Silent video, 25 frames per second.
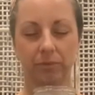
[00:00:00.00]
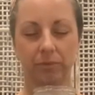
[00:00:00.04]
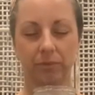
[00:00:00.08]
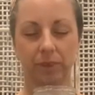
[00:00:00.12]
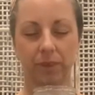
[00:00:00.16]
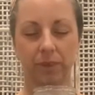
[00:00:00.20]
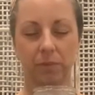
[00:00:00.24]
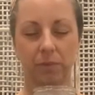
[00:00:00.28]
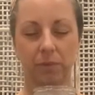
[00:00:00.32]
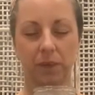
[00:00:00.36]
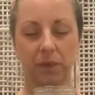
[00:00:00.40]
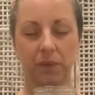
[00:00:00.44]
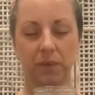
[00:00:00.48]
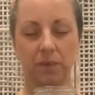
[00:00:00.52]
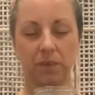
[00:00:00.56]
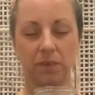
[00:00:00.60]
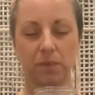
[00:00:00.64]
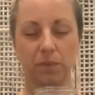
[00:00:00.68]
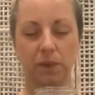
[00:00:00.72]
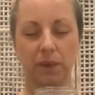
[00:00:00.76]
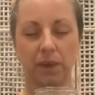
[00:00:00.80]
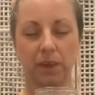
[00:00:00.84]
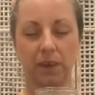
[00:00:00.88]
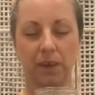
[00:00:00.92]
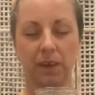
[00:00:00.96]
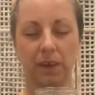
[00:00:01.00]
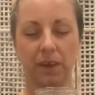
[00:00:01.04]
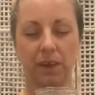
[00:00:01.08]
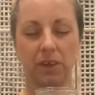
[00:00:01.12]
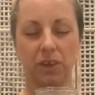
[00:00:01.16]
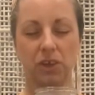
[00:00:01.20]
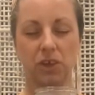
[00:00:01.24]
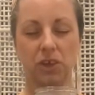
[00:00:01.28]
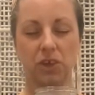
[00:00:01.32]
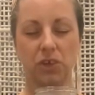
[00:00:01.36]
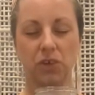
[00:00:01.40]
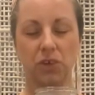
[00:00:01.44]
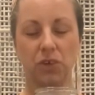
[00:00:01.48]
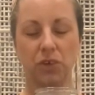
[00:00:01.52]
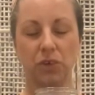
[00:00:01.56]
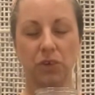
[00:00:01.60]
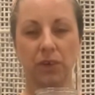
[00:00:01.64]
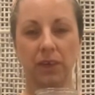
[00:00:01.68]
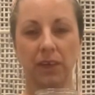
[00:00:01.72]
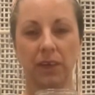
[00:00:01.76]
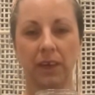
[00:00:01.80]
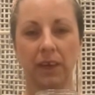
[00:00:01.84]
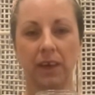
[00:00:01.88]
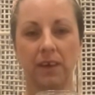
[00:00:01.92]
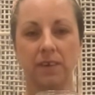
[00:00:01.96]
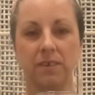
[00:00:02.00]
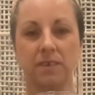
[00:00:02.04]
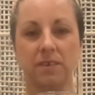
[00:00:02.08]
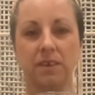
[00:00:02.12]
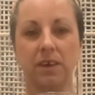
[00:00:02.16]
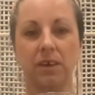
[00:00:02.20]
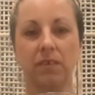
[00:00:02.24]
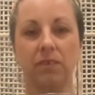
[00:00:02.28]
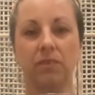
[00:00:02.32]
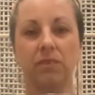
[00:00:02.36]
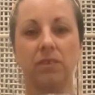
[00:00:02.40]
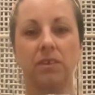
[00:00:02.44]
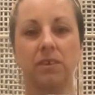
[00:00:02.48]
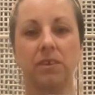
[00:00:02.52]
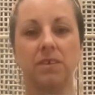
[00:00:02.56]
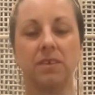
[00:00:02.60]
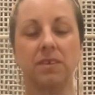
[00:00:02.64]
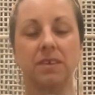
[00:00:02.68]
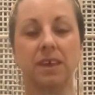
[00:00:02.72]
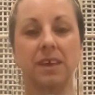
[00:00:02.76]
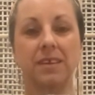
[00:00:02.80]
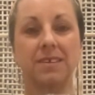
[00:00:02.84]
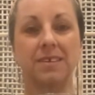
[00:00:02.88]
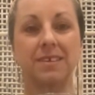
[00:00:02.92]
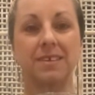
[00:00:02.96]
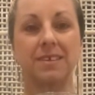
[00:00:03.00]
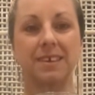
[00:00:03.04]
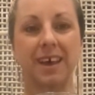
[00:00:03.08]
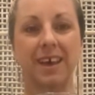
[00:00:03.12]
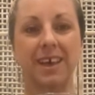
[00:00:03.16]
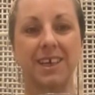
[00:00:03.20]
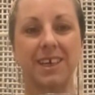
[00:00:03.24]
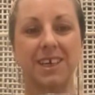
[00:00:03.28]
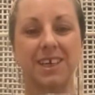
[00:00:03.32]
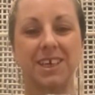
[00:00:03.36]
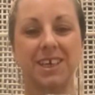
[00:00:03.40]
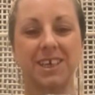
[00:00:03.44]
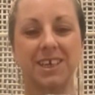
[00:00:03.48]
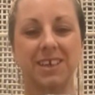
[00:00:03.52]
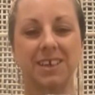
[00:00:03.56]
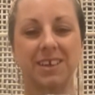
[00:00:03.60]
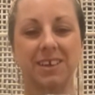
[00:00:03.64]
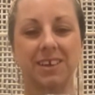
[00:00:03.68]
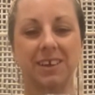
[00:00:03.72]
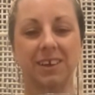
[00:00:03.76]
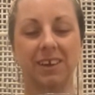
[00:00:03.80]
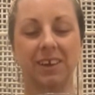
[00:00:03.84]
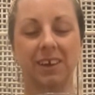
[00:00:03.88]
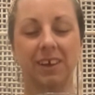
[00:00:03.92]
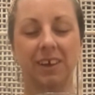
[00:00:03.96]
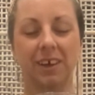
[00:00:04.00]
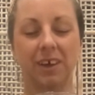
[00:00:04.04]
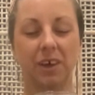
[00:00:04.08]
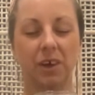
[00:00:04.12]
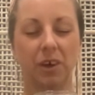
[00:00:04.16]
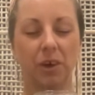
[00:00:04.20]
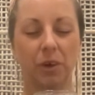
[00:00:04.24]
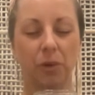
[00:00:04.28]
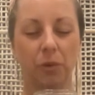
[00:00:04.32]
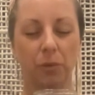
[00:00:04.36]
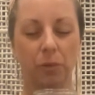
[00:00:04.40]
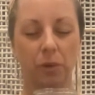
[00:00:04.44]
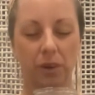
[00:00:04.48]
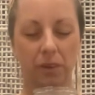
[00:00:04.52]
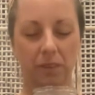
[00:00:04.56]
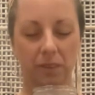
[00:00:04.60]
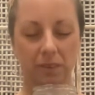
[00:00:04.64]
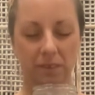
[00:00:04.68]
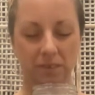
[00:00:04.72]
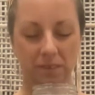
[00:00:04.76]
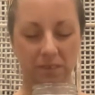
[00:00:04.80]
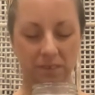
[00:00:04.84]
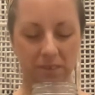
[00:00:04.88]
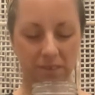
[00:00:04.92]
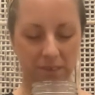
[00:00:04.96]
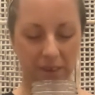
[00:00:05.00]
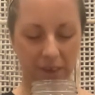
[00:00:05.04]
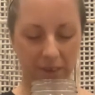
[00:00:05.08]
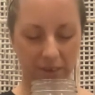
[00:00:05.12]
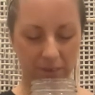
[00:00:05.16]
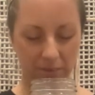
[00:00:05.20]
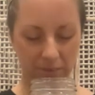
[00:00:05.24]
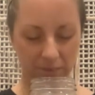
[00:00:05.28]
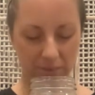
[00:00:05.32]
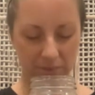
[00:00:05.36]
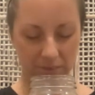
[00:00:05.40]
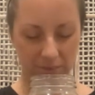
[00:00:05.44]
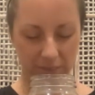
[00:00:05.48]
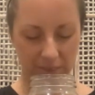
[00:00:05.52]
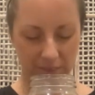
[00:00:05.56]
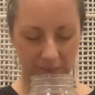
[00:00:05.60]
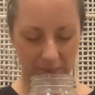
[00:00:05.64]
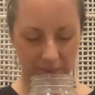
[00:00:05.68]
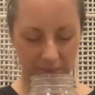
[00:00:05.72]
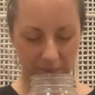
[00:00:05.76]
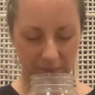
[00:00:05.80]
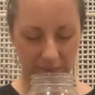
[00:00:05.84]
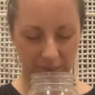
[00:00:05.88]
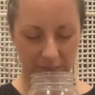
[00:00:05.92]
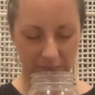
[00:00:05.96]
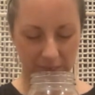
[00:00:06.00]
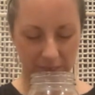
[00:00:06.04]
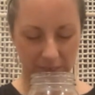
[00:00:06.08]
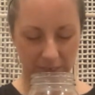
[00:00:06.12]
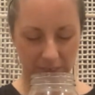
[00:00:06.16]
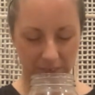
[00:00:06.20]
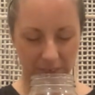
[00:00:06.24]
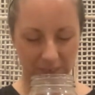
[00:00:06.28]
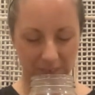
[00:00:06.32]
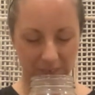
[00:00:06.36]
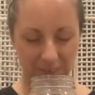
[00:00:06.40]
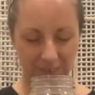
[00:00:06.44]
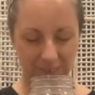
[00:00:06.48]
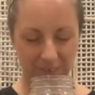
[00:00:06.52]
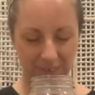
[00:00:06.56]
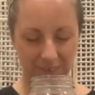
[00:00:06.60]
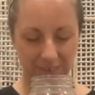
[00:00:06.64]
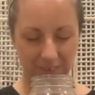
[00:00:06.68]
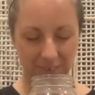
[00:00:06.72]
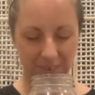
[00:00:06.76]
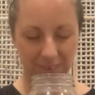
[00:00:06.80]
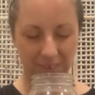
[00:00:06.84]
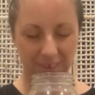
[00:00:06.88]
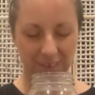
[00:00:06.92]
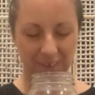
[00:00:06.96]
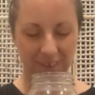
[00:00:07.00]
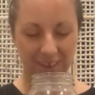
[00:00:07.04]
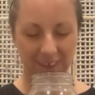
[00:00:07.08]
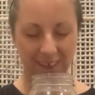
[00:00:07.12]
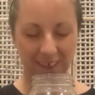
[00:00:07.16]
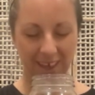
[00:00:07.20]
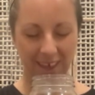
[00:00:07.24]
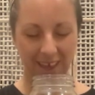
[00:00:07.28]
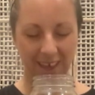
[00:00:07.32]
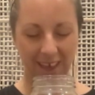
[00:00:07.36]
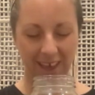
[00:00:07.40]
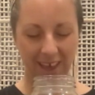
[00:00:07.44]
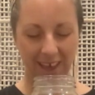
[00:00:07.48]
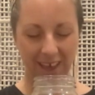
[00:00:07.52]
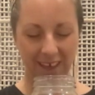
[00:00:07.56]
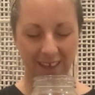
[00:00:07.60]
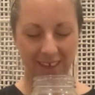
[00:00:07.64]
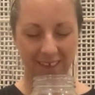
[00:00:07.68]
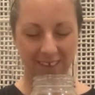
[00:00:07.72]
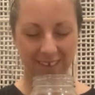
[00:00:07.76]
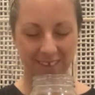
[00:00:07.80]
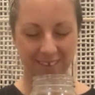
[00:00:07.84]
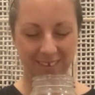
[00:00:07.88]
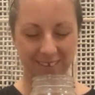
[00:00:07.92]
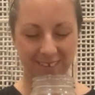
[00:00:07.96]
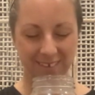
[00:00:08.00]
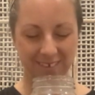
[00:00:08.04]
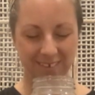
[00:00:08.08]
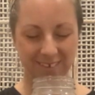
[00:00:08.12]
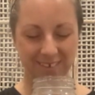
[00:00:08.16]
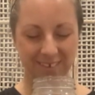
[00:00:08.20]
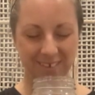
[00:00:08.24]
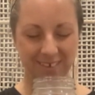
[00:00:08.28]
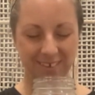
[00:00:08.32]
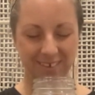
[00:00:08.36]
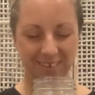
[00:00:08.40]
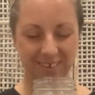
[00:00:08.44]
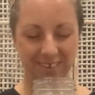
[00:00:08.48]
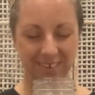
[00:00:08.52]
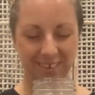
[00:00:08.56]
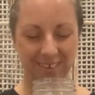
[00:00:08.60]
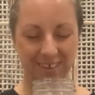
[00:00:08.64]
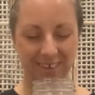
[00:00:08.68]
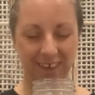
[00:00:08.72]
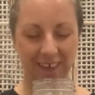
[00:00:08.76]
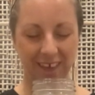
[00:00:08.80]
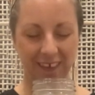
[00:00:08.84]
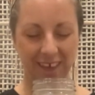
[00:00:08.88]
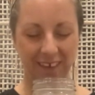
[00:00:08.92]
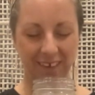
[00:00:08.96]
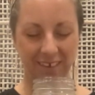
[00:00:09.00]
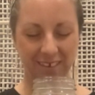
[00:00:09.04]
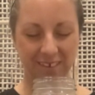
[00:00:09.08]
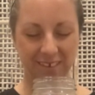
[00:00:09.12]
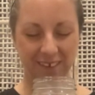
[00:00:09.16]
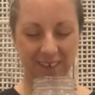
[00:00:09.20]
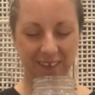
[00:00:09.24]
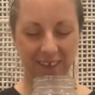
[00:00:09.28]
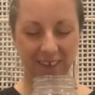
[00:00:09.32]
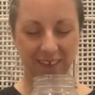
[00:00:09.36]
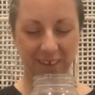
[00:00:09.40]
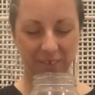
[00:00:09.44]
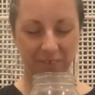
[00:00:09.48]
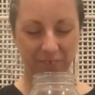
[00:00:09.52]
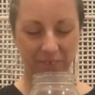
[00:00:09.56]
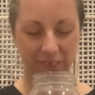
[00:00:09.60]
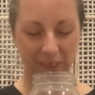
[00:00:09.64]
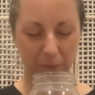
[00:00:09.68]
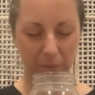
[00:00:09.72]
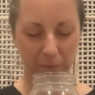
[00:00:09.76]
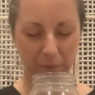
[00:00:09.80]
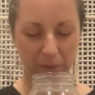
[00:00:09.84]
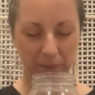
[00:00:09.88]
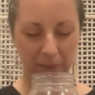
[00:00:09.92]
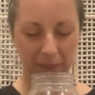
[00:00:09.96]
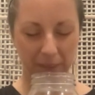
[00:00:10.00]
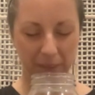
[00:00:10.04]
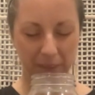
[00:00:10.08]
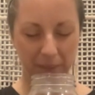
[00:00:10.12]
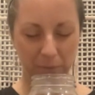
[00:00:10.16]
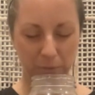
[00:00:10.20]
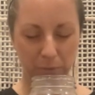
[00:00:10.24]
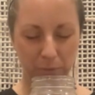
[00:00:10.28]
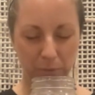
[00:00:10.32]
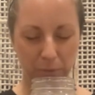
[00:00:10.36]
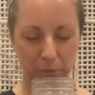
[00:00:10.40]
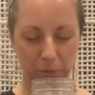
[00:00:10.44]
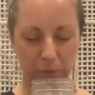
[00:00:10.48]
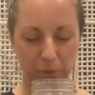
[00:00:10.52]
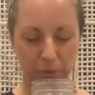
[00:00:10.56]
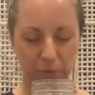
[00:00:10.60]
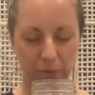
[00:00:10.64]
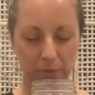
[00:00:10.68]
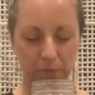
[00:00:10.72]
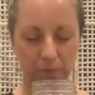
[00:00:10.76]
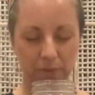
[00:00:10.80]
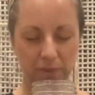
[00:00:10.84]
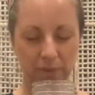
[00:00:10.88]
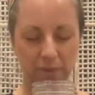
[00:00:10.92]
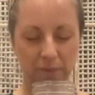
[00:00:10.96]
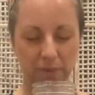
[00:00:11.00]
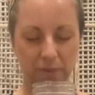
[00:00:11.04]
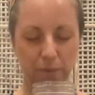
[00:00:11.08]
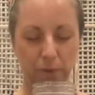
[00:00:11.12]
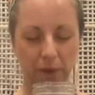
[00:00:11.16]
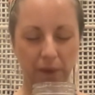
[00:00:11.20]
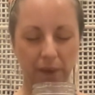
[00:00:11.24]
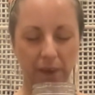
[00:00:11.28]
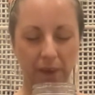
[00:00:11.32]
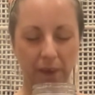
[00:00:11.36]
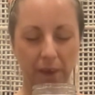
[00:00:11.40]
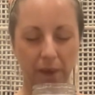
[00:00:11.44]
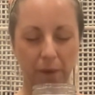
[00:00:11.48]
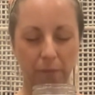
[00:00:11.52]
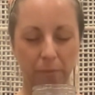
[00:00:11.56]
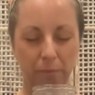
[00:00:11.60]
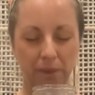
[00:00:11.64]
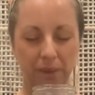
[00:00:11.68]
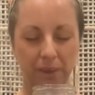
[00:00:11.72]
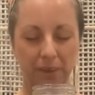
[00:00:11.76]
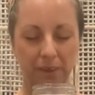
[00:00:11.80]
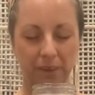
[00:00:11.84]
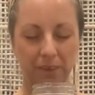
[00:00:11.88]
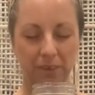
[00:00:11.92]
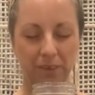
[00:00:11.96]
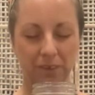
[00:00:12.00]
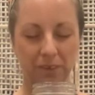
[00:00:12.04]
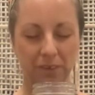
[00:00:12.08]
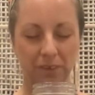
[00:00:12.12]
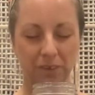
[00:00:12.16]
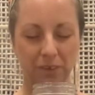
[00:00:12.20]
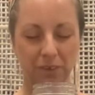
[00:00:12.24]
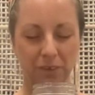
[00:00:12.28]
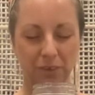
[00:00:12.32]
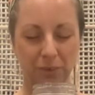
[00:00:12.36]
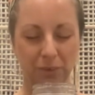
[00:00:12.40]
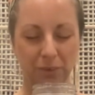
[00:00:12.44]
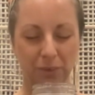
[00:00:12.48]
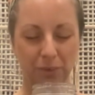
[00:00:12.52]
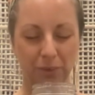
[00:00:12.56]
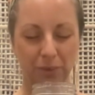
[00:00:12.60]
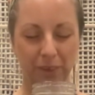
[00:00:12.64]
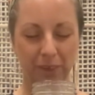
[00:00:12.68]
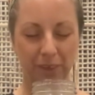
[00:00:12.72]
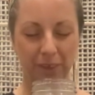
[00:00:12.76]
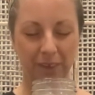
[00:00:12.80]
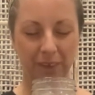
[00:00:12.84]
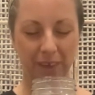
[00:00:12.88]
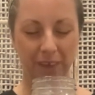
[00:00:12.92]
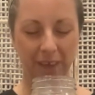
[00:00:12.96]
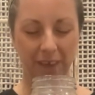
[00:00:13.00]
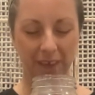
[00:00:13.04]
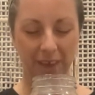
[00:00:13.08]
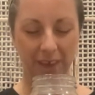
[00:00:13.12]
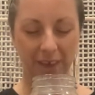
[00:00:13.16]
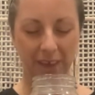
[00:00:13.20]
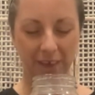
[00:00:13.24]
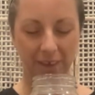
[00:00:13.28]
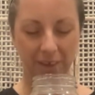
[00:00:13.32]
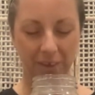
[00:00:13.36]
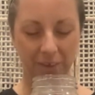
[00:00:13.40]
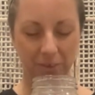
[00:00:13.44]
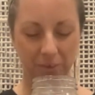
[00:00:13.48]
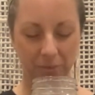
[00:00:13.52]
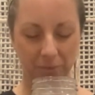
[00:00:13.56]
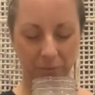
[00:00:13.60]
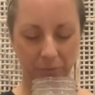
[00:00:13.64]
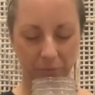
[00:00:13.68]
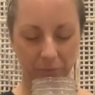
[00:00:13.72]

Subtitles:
And because we're attuning ourselves to sensation, what are the subtle sensations as the exhale of that plant moves its way up into your inhale?